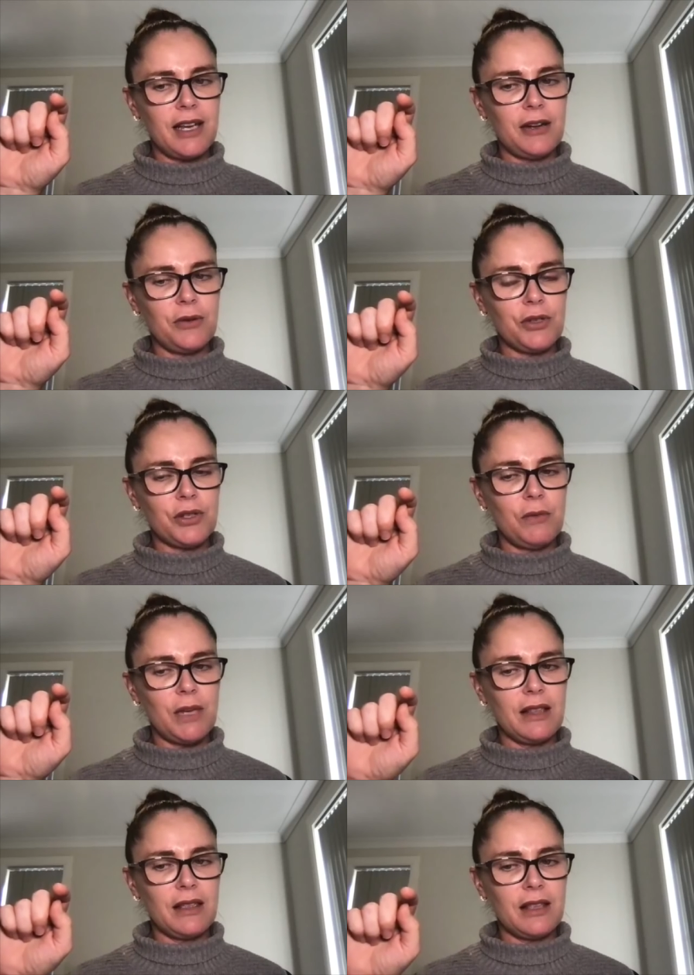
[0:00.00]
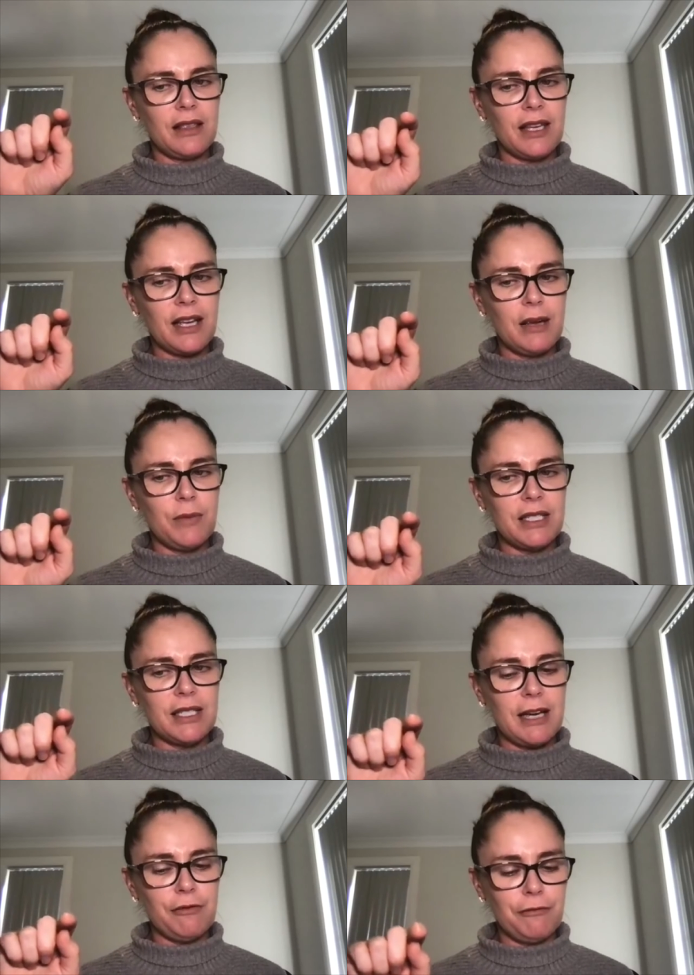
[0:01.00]
and also mean that they're coming
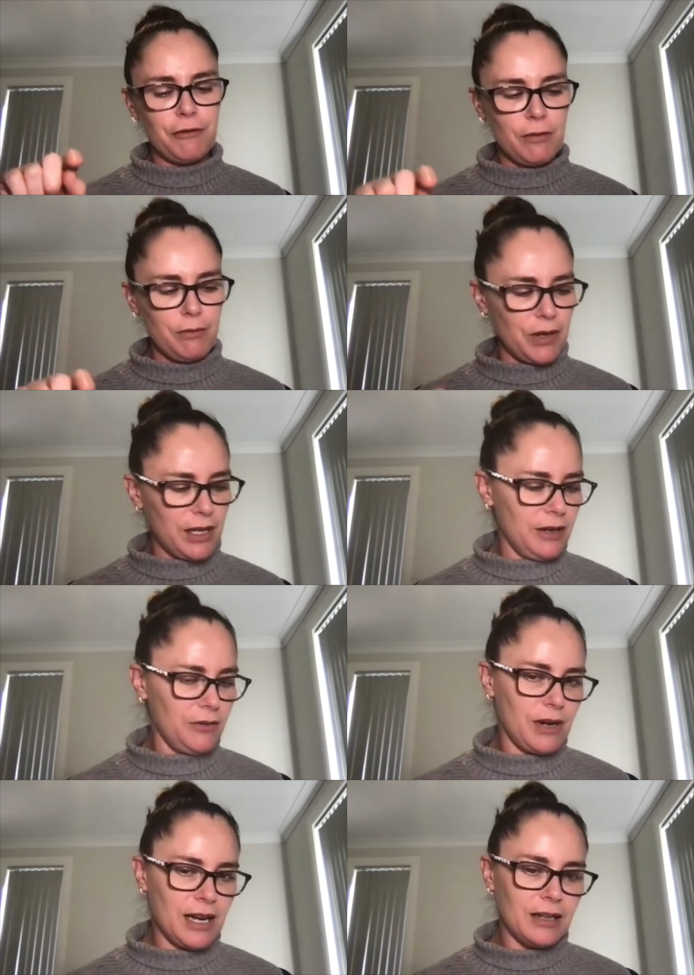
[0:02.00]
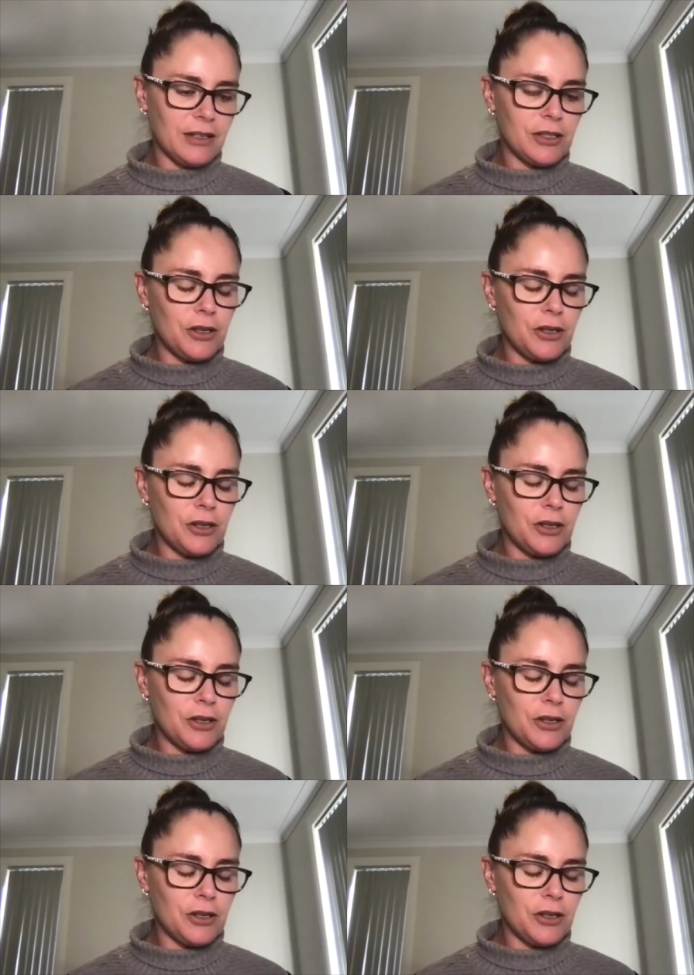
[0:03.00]
down from being aroused.